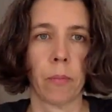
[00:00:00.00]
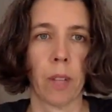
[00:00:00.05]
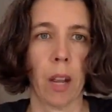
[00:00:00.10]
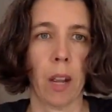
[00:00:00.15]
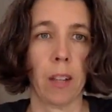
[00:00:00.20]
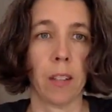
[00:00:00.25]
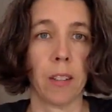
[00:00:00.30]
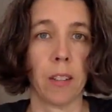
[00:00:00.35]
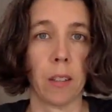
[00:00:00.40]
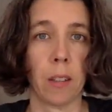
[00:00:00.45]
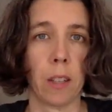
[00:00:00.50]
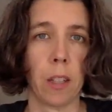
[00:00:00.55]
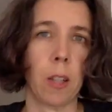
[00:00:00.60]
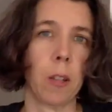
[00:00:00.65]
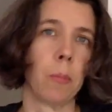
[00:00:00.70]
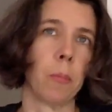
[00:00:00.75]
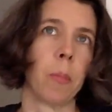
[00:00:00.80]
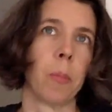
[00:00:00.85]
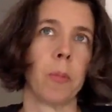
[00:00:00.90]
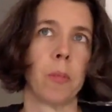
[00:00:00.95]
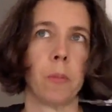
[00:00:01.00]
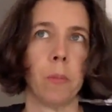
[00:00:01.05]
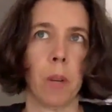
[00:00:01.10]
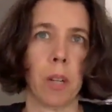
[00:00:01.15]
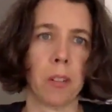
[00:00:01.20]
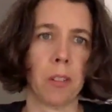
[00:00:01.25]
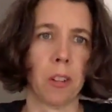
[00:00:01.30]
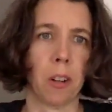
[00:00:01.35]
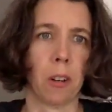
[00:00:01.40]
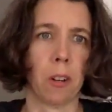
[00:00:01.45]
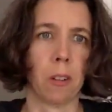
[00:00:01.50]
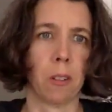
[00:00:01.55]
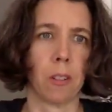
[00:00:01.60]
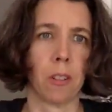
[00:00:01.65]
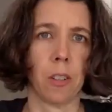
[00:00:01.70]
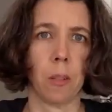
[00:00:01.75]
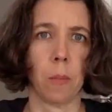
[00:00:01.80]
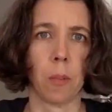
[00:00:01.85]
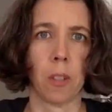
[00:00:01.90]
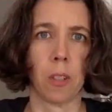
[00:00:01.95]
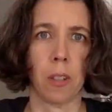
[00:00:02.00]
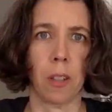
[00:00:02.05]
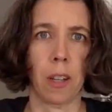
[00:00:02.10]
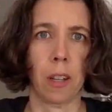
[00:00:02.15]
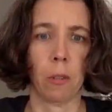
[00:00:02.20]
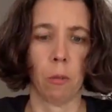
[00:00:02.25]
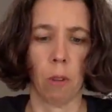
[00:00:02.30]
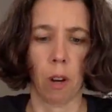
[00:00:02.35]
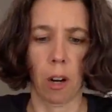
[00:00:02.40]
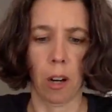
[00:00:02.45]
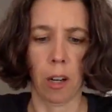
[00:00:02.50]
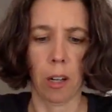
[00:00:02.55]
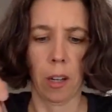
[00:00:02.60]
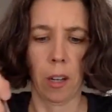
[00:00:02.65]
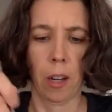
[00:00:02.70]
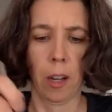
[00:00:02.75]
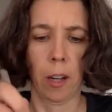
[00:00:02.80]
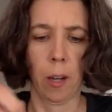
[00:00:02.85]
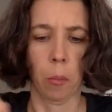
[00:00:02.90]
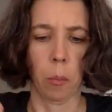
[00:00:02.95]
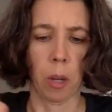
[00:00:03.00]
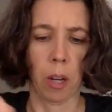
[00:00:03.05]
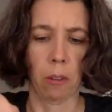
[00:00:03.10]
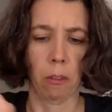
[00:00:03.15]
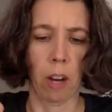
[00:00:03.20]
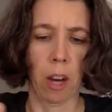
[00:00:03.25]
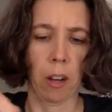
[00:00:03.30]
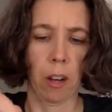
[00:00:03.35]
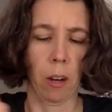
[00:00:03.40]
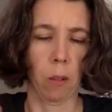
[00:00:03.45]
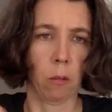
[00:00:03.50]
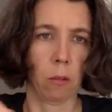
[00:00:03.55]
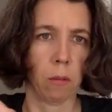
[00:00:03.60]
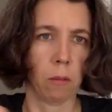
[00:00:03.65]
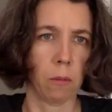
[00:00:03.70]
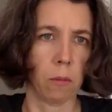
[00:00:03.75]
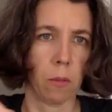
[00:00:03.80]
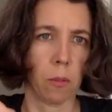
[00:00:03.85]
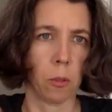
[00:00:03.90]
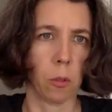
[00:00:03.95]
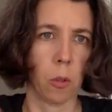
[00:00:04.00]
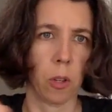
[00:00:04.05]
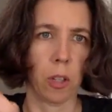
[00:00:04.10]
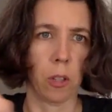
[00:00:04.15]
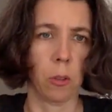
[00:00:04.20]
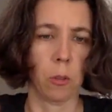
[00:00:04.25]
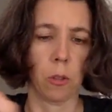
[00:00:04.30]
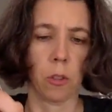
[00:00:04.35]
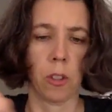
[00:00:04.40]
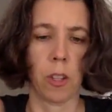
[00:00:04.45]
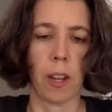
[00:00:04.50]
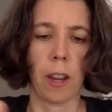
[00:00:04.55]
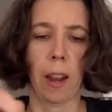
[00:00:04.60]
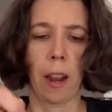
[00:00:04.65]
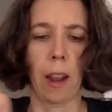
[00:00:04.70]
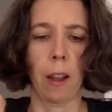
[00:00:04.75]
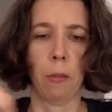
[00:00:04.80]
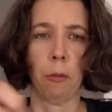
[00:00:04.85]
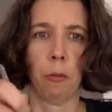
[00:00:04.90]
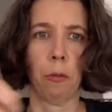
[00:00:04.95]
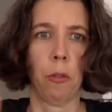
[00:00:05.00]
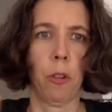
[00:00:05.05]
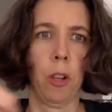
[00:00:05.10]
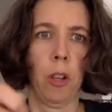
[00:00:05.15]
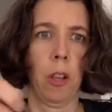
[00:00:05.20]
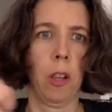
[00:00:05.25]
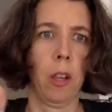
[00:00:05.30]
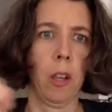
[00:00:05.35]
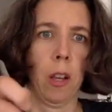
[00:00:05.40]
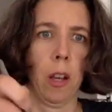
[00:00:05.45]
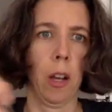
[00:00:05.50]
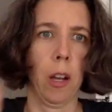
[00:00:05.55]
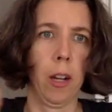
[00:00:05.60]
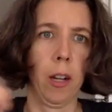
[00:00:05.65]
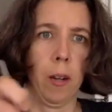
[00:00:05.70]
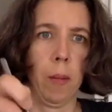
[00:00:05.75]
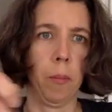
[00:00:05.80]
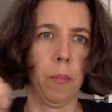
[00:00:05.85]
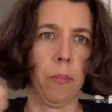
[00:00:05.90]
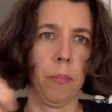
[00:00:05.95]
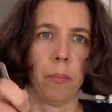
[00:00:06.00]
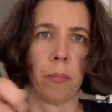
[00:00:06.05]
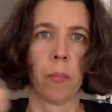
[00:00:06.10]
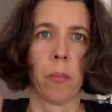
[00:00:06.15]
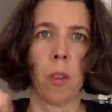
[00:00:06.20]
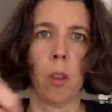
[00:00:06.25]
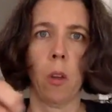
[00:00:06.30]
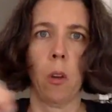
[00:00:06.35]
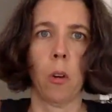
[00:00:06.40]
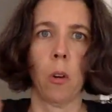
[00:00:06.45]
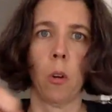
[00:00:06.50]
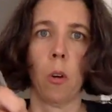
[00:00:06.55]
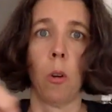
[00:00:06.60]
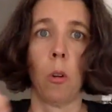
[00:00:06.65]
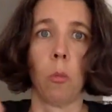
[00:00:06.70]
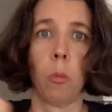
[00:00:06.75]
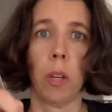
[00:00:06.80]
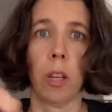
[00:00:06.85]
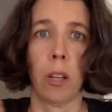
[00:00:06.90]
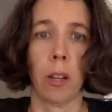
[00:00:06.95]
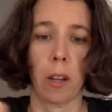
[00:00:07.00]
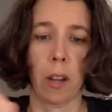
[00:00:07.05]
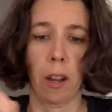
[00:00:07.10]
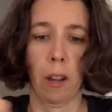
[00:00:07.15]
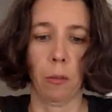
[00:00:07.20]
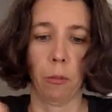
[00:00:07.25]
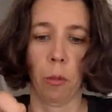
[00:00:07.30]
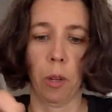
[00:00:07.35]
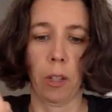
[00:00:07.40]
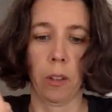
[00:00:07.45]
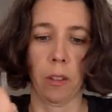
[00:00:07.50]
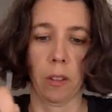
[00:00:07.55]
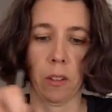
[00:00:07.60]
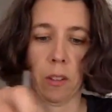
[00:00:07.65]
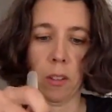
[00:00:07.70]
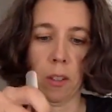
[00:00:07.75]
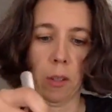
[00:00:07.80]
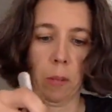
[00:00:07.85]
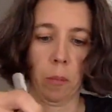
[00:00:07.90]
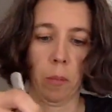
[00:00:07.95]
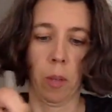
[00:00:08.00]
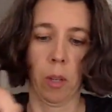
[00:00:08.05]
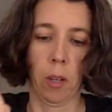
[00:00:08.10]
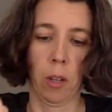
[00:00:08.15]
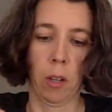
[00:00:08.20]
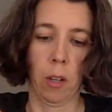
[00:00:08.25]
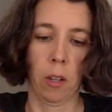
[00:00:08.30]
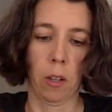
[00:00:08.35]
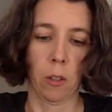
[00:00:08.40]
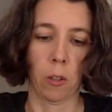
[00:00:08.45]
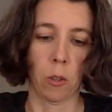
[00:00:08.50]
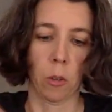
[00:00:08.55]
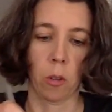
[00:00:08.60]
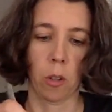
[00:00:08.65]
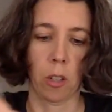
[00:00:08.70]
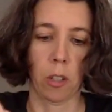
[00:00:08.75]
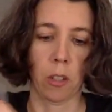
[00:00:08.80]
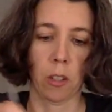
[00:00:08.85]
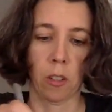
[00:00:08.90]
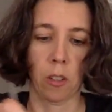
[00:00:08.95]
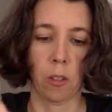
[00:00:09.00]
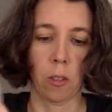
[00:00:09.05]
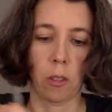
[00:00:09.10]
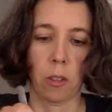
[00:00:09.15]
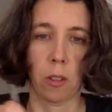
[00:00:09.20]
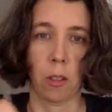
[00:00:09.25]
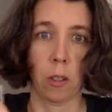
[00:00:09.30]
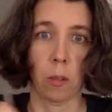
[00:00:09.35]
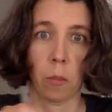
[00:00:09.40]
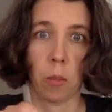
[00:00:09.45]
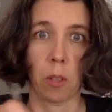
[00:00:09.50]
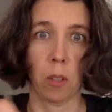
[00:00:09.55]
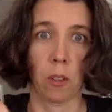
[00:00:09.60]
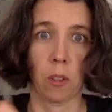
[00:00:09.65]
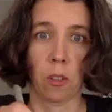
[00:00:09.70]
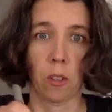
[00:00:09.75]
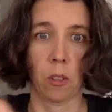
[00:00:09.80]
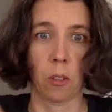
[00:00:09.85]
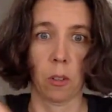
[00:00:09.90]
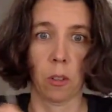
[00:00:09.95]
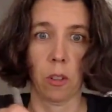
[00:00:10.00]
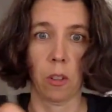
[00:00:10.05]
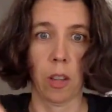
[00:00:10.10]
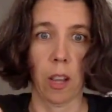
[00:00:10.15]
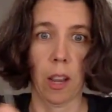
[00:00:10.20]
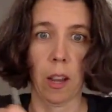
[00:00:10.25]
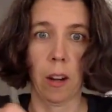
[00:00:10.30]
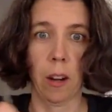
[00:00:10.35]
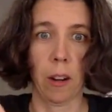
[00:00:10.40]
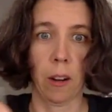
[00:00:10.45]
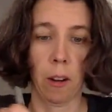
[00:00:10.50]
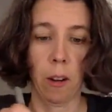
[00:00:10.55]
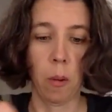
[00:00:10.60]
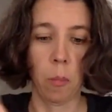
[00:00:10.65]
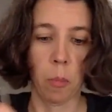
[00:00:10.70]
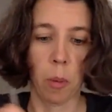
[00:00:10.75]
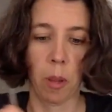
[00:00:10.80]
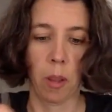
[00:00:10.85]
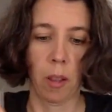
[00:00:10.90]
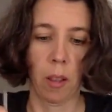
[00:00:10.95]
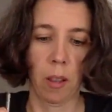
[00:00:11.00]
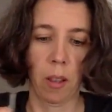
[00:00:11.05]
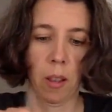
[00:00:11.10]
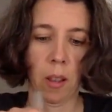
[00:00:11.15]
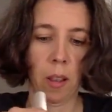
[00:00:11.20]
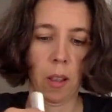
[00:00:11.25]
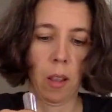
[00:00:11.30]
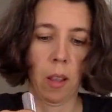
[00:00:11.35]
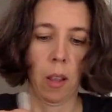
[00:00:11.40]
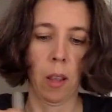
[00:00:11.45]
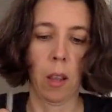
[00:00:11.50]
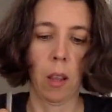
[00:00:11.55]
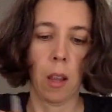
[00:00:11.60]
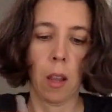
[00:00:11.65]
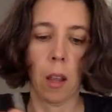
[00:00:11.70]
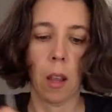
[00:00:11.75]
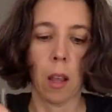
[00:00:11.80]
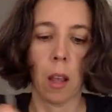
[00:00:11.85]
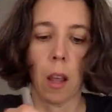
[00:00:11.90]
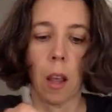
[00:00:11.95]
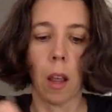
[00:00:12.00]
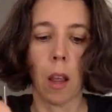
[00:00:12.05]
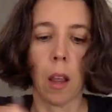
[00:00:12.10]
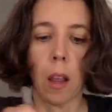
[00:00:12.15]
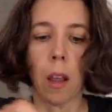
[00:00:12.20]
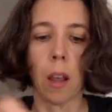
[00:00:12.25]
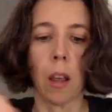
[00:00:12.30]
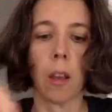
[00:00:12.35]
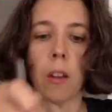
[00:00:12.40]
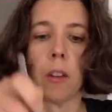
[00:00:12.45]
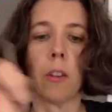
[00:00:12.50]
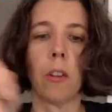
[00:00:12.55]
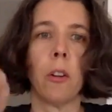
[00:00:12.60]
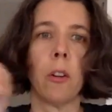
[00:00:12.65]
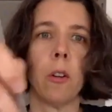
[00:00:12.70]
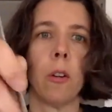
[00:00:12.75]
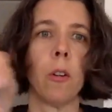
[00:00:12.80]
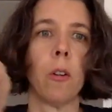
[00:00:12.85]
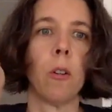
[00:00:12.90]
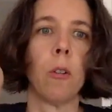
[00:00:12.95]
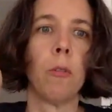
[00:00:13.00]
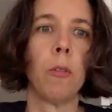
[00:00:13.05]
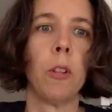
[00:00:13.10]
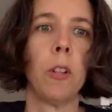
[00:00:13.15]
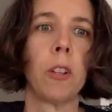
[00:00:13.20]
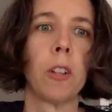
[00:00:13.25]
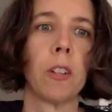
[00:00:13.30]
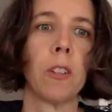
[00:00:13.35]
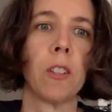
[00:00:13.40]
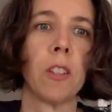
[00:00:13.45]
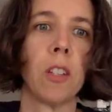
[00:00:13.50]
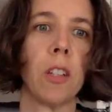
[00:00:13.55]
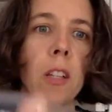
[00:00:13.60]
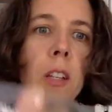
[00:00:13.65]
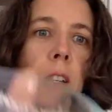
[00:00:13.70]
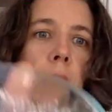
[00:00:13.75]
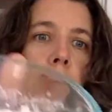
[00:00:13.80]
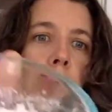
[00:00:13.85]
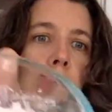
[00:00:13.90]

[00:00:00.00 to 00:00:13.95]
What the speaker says: Ideally, my starter seems to like rye, but I ran out. So I used half whole wheat and half white this time. So I'm gonna stir that up and hopefully you can see